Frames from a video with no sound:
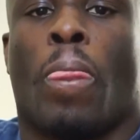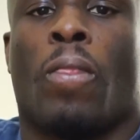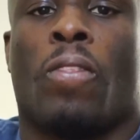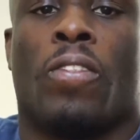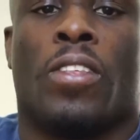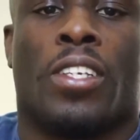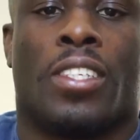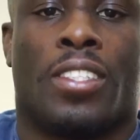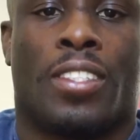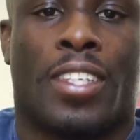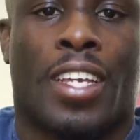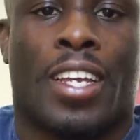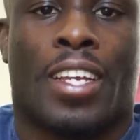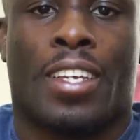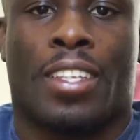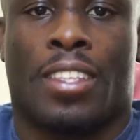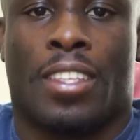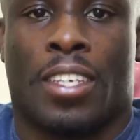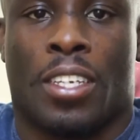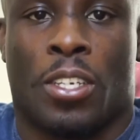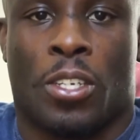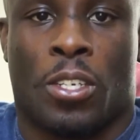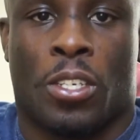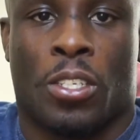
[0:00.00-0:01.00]
The second
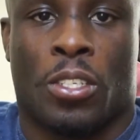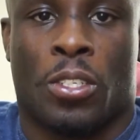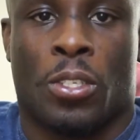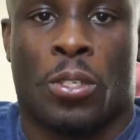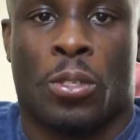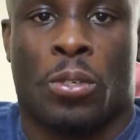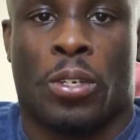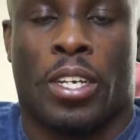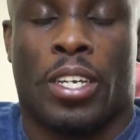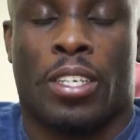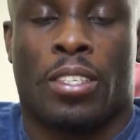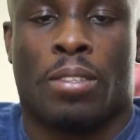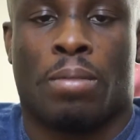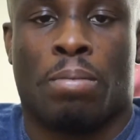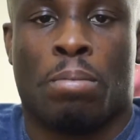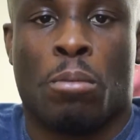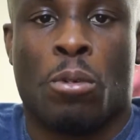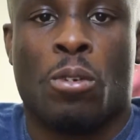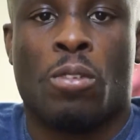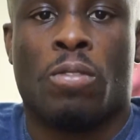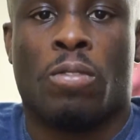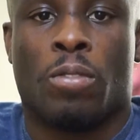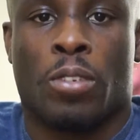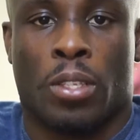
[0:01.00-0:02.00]
thing you can do is
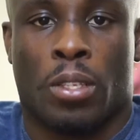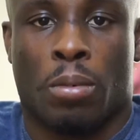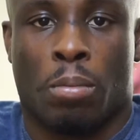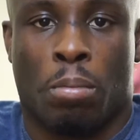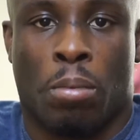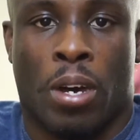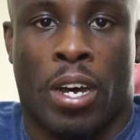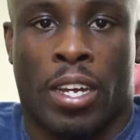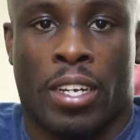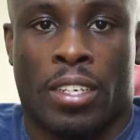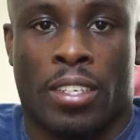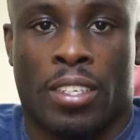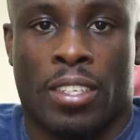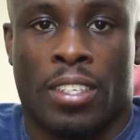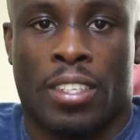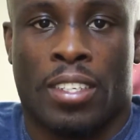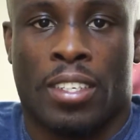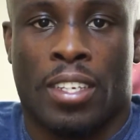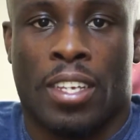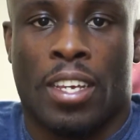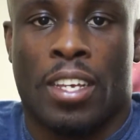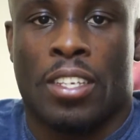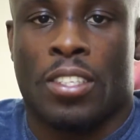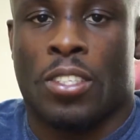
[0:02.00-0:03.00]
move with a punch.
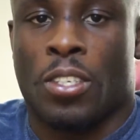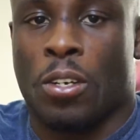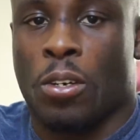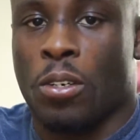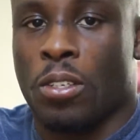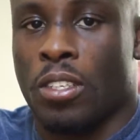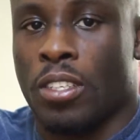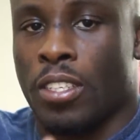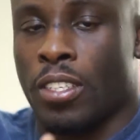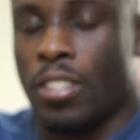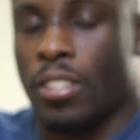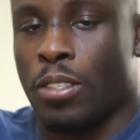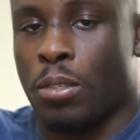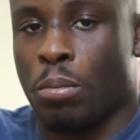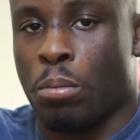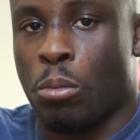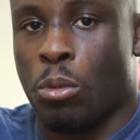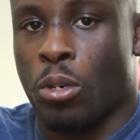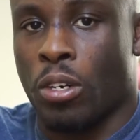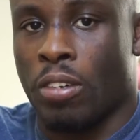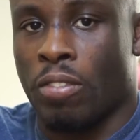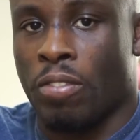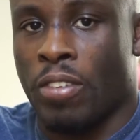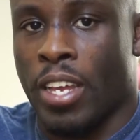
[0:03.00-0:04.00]
So this is a
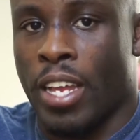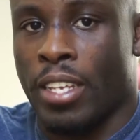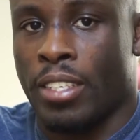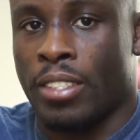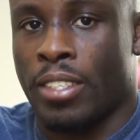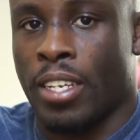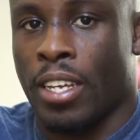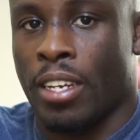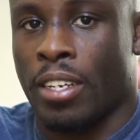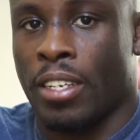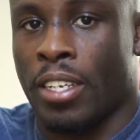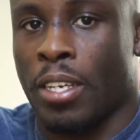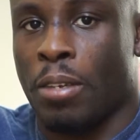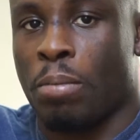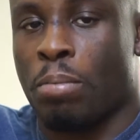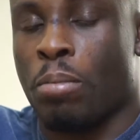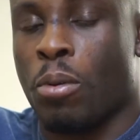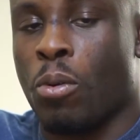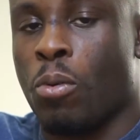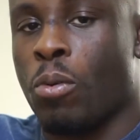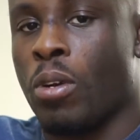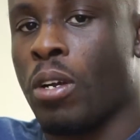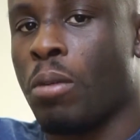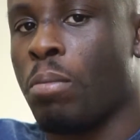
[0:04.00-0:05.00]
more advanced technique,
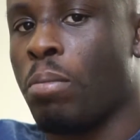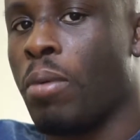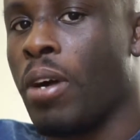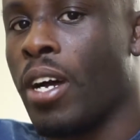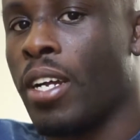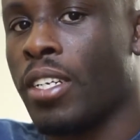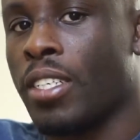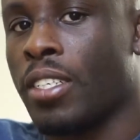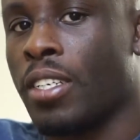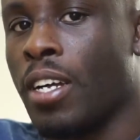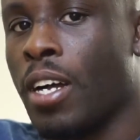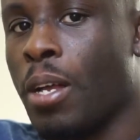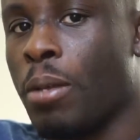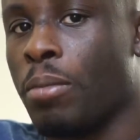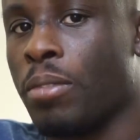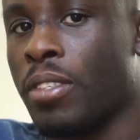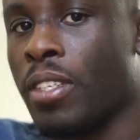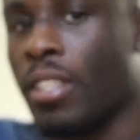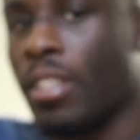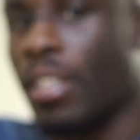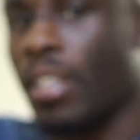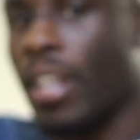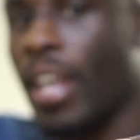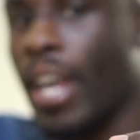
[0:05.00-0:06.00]
but when a punch comes
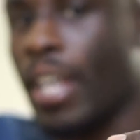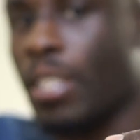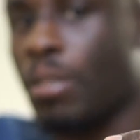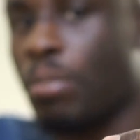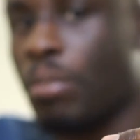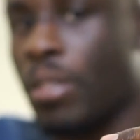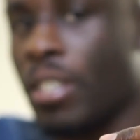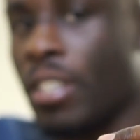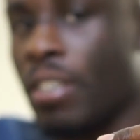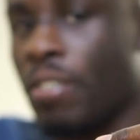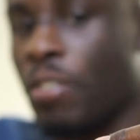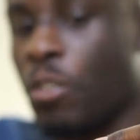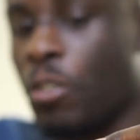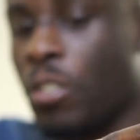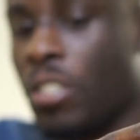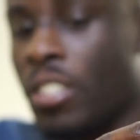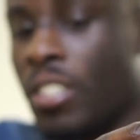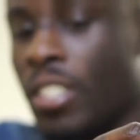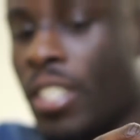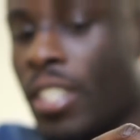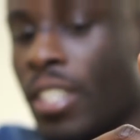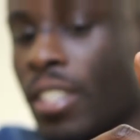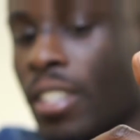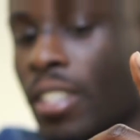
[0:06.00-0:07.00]
at the last minute, if you
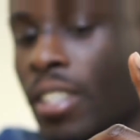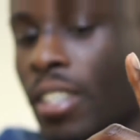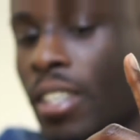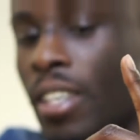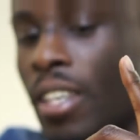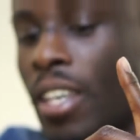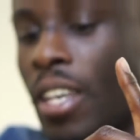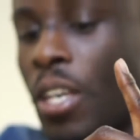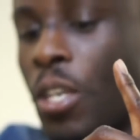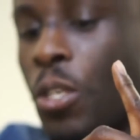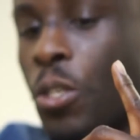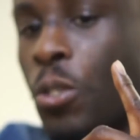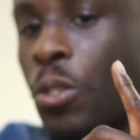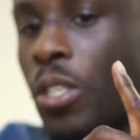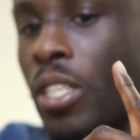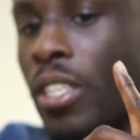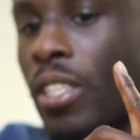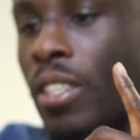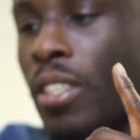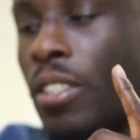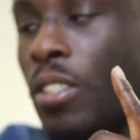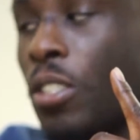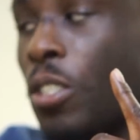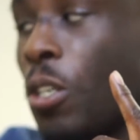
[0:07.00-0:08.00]
see it, you
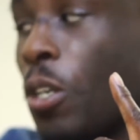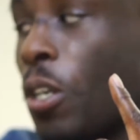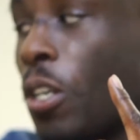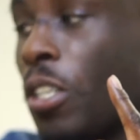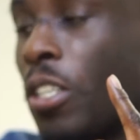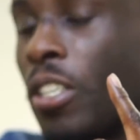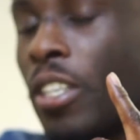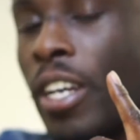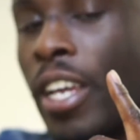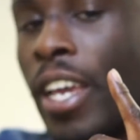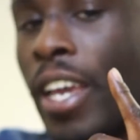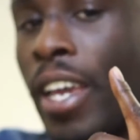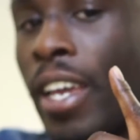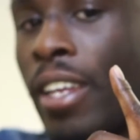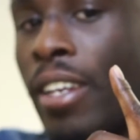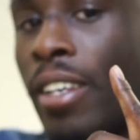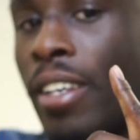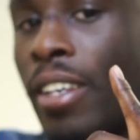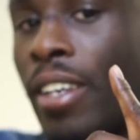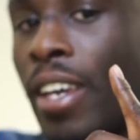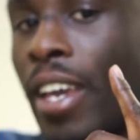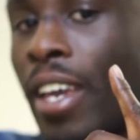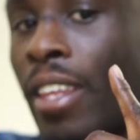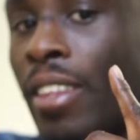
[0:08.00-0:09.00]
can turn your head
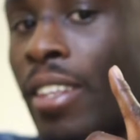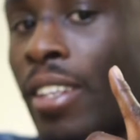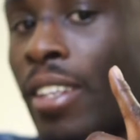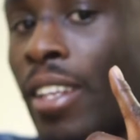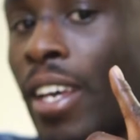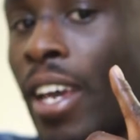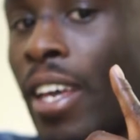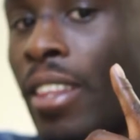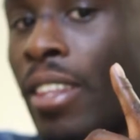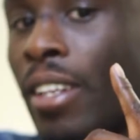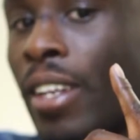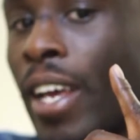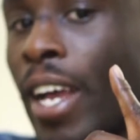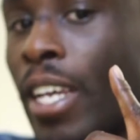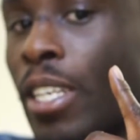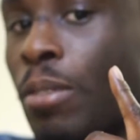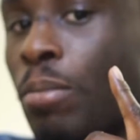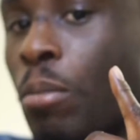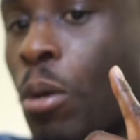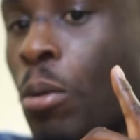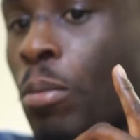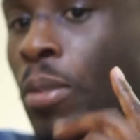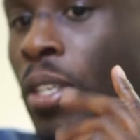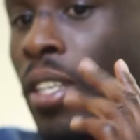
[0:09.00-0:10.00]
at the last
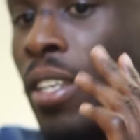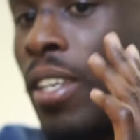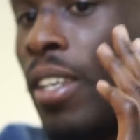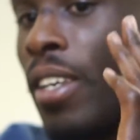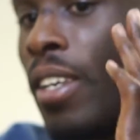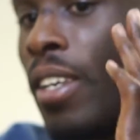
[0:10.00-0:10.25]
moment